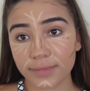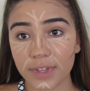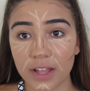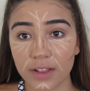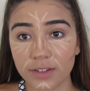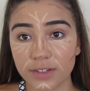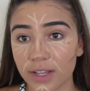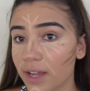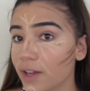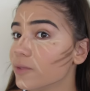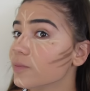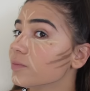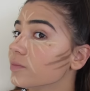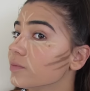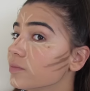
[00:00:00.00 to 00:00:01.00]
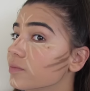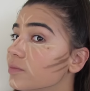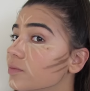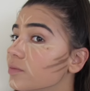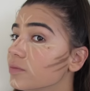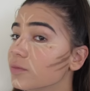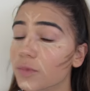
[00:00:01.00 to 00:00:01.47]
That looks okay.
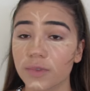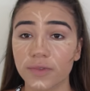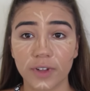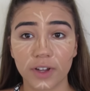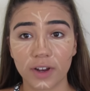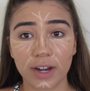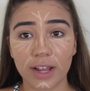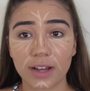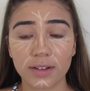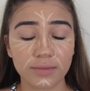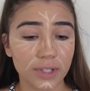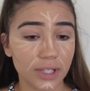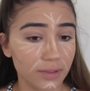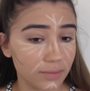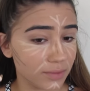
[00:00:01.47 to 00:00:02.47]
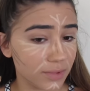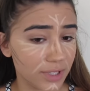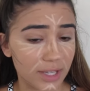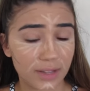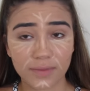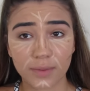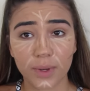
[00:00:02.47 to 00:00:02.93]
We'll figure it out. We'll
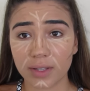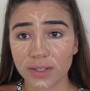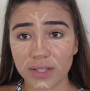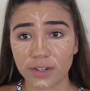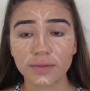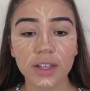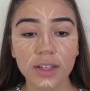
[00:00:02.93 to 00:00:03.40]
see if it works. I'm